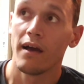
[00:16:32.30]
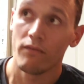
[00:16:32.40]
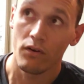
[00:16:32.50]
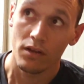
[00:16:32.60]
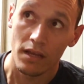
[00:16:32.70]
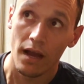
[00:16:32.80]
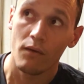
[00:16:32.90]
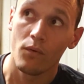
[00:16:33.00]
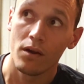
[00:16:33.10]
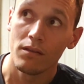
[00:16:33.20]
I've already
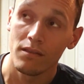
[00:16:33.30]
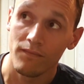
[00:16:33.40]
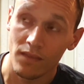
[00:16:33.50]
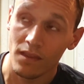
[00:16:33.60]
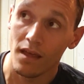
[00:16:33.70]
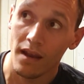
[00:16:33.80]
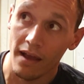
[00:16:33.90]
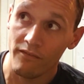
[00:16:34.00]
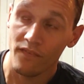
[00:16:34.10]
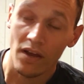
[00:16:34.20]
got one that
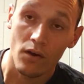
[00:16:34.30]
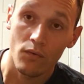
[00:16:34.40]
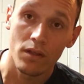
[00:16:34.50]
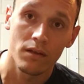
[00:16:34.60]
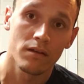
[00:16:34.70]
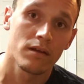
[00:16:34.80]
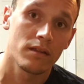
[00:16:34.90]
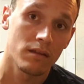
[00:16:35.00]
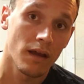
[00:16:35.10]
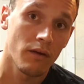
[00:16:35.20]
I found.
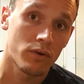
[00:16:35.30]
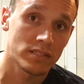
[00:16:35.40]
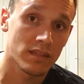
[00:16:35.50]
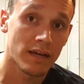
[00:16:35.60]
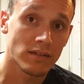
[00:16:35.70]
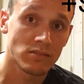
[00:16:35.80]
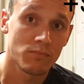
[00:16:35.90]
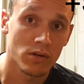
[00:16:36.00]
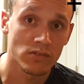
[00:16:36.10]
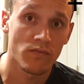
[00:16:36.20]
The guy wants
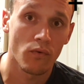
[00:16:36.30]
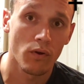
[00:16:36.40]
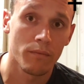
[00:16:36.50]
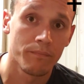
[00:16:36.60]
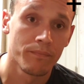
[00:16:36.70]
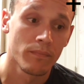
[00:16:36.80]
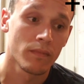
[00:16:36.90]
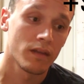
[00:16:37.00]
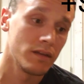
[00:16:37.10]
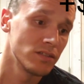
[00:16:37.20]
$1,000 for it.
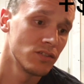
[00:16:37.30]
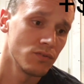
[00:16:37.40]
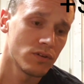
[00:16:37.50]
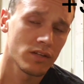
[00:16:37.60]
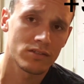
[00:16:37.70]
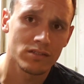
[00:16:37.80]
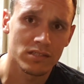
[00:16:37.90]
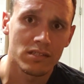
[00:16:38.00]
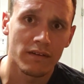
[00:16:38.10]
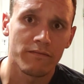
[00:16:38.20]
Needs a new clutch
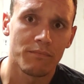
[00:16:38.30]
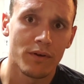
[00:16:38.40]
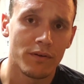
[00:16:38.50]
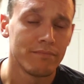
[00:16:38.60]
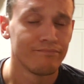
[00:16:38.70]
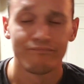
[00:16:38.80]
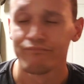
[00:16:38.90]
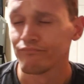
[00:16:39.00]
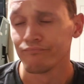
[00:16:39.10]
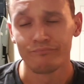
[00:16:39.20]
and stuff, but
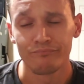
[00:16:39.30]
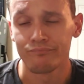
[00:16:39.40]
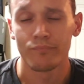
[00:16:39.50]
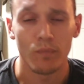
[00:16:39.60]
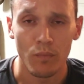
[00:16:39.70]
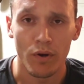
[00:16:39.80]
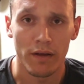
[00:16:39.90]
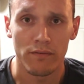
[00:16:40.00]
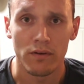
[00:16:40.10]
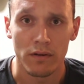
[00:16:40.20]

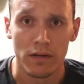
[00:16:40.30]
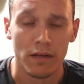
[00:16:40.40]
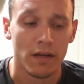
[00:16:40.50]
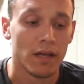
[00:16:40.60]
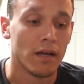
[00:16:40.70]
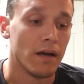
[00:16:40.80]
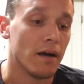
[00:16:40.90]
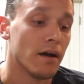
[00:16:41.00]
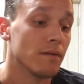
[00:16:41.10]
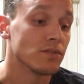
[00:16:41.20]
whatever.
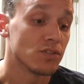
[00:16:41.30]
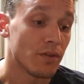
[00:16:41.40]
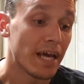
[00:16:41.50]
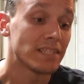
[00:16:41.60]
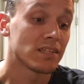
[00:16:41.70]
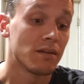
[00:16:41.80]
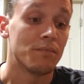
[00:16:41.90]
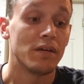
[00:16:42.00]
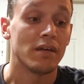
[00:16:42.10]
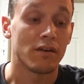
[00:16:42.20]
So that's going
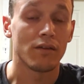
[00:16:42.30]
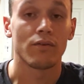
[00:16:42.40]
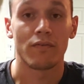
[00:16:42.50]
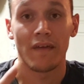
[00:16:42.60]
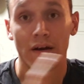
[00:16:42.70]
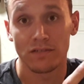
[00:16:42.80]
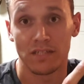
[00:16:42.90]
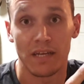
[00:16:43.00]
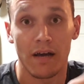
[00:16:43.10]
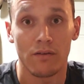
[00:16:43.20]
to be another
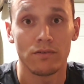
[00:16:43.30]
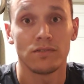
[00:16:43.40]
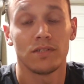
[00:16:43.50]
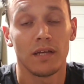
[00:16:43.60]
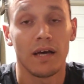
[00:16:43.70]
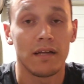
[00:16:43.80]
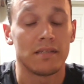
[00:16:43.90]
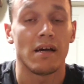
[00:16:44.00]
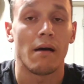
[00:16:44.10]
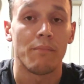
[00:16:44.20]
$1,000 on
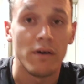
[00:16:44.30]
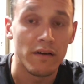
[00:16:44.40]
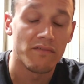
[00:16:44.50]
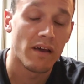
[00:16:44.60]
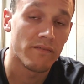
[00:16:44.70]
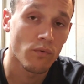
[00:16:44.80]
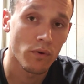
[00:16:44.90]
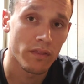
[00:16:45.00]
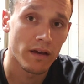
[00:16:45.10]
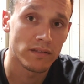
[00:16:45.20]
top of that
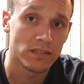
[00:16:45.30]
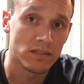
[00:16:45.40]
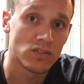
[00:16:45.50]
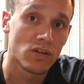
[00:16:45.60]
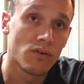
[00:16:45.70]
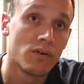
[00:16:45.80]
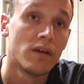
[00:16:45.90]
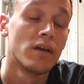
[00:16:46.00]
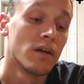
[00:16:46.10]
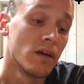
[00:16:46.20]
$4,000. So